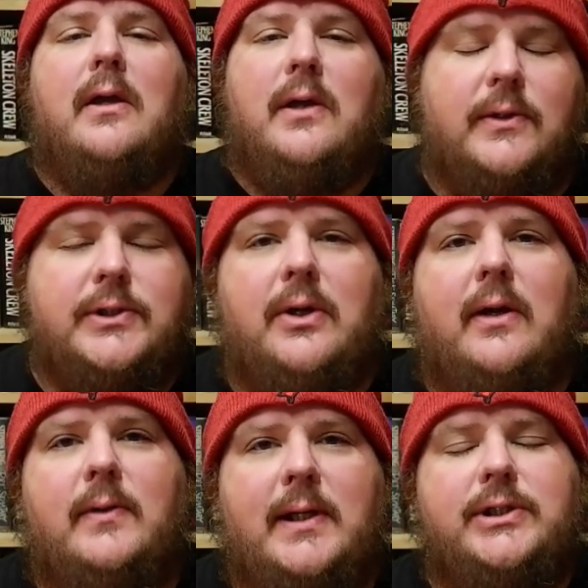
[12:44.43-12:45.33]
culture
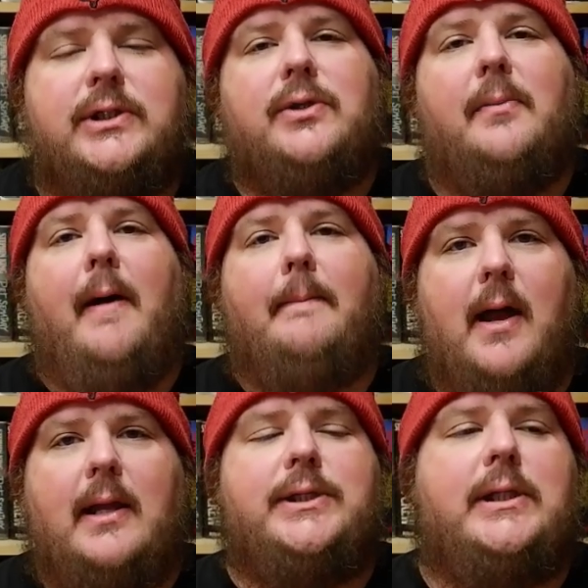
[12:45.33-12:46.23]
and religion, so my
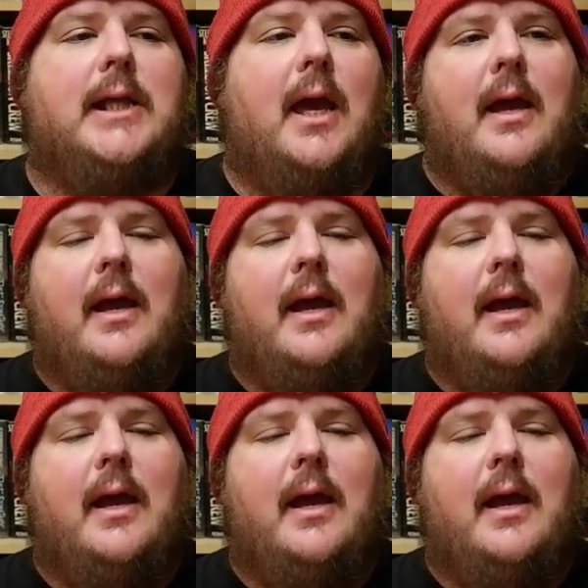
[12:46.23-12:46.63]
apologies.